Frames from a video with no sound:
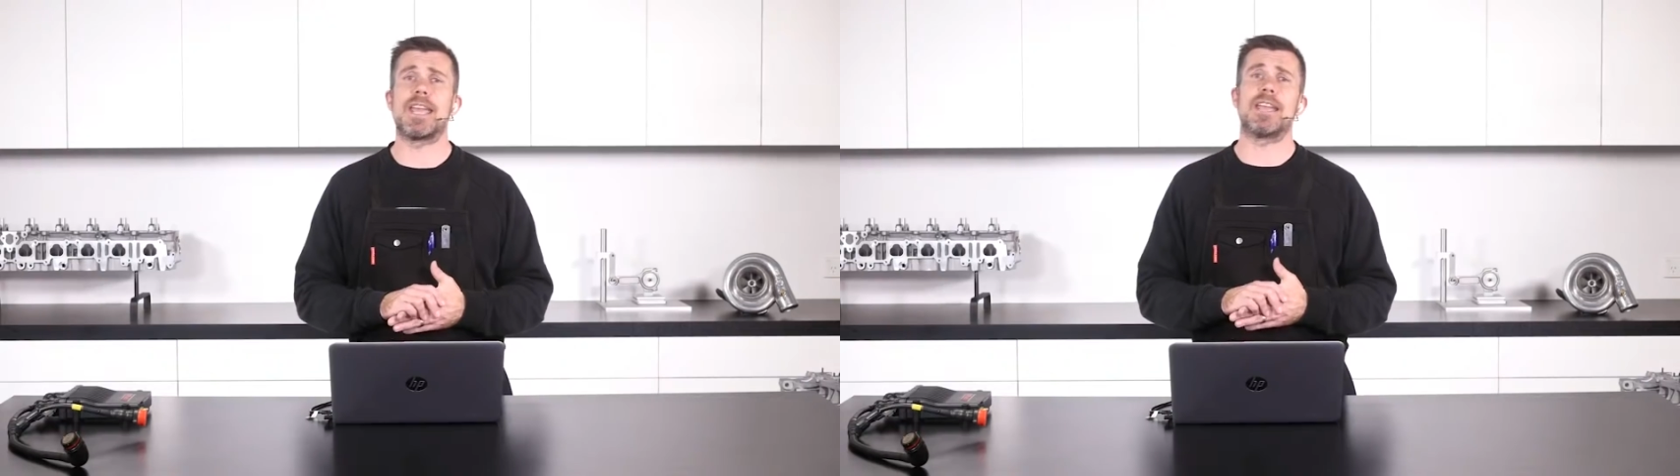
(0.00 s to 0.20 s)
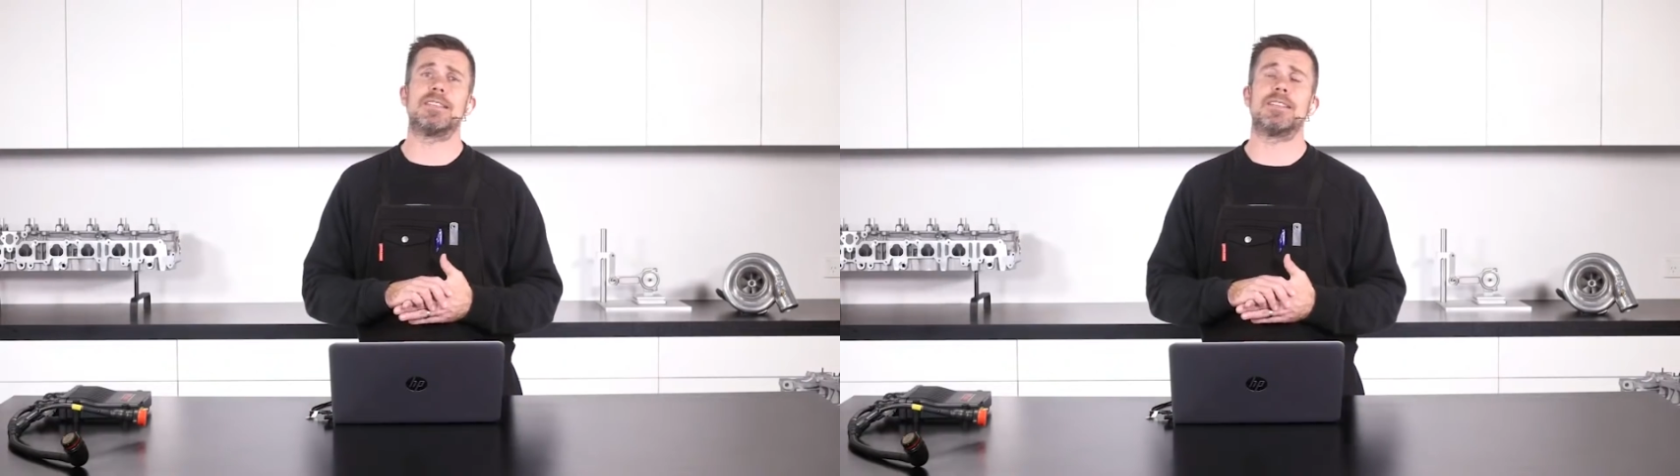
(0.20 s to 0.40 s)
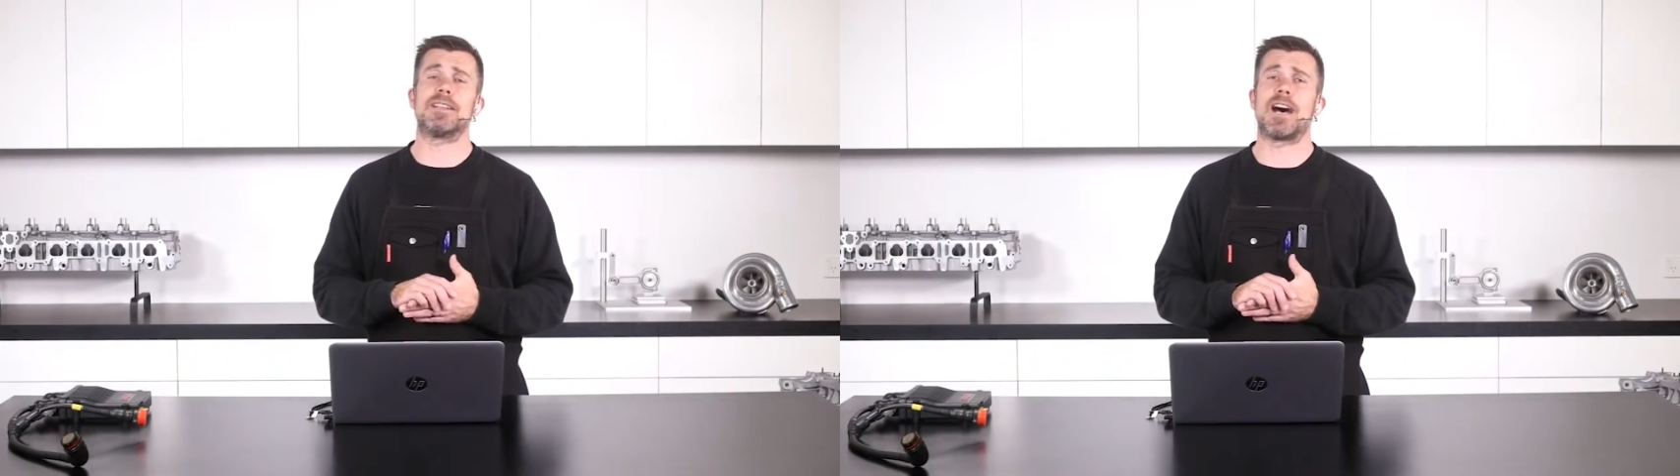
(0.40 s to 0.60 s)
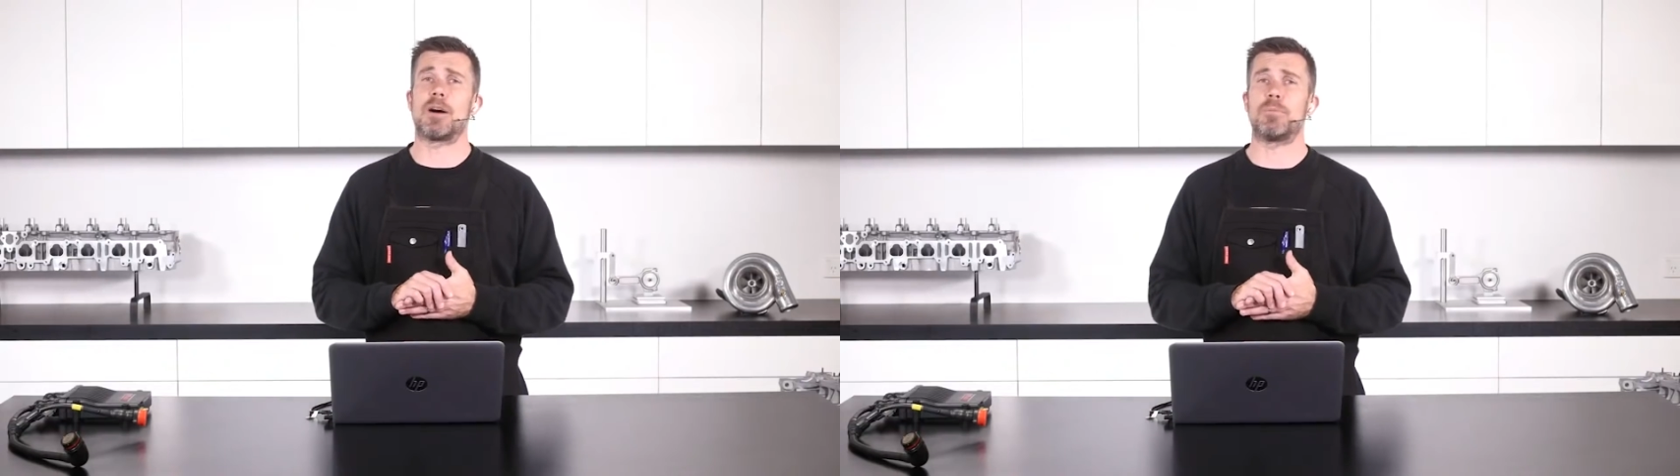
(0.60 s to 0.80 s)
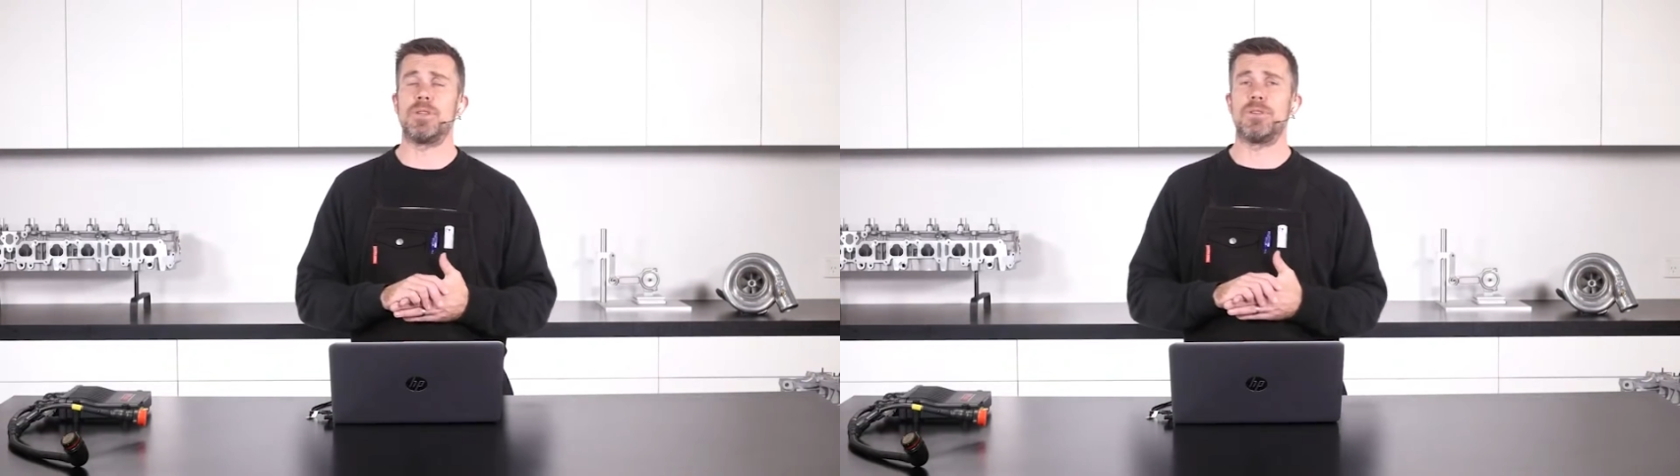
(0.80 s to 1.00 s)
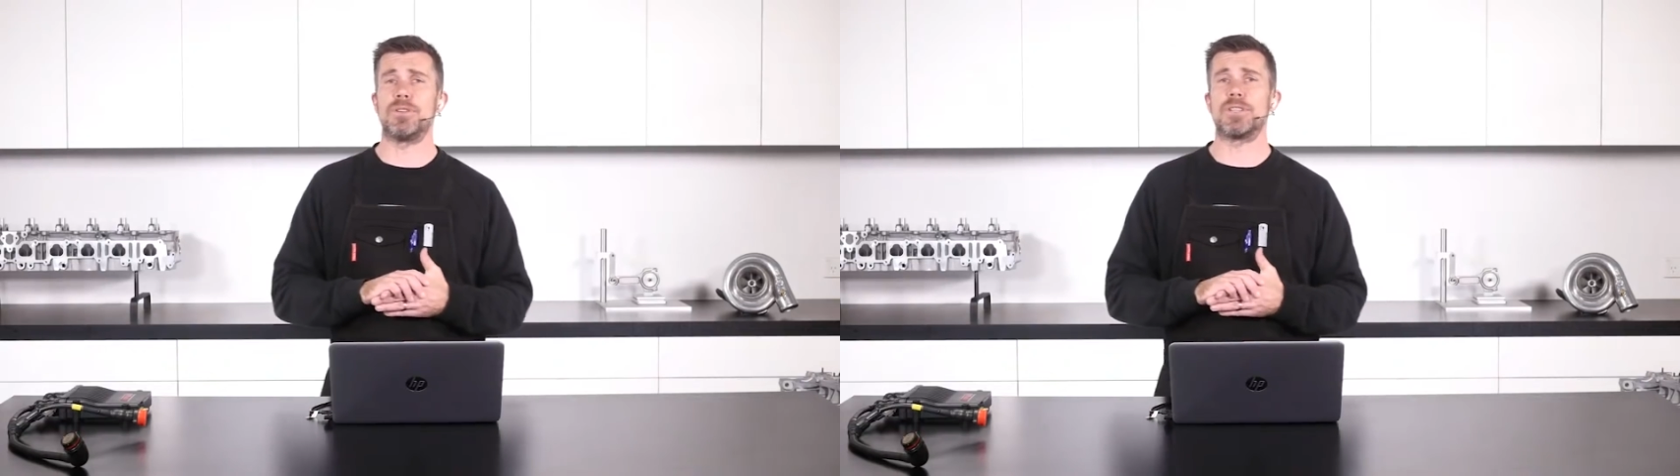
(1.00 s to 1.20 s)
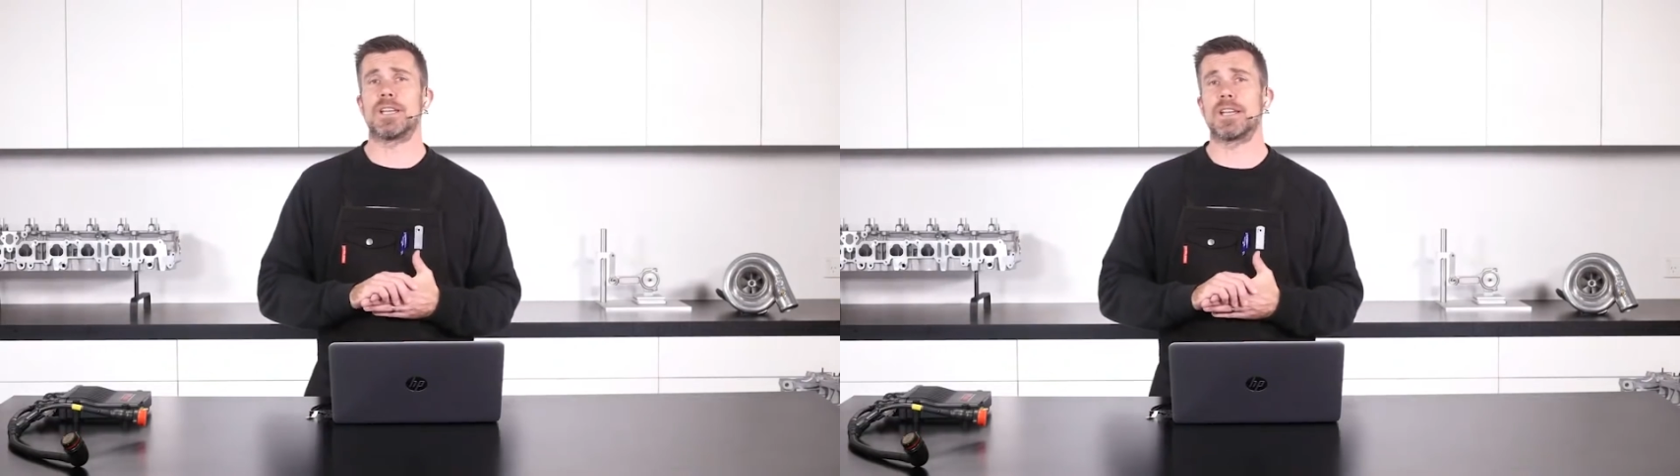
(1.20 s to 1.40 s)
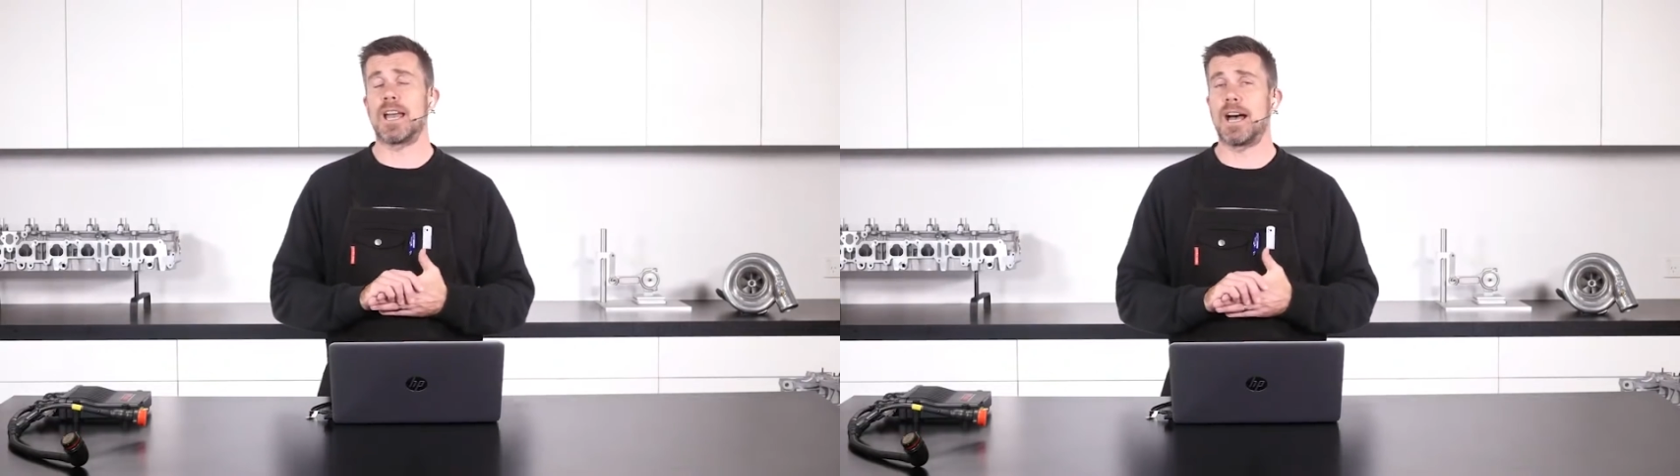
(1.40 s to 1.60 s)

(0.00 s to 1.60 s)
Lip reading: ended up using